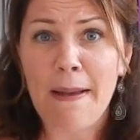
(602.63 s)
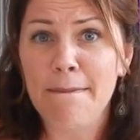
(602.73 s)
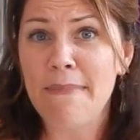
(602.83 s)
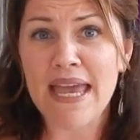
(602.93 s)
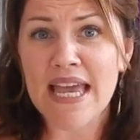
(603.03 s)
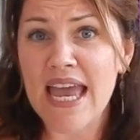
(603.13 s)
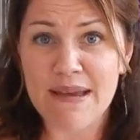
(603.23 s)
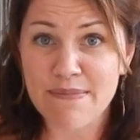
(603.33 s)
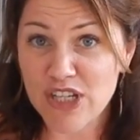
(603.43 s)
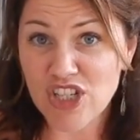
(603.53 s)
mega
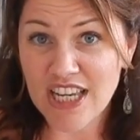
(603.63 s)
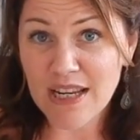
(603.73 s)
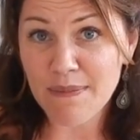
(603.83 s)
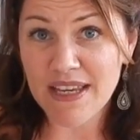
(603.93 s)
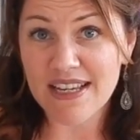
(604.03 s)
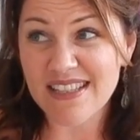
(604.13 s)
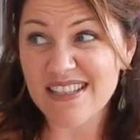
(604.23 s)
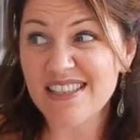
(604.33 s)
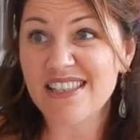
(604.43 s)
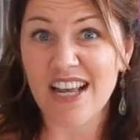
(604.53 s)
ambition because
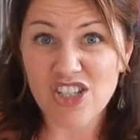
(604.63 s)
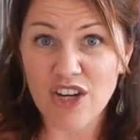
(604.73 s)
it's such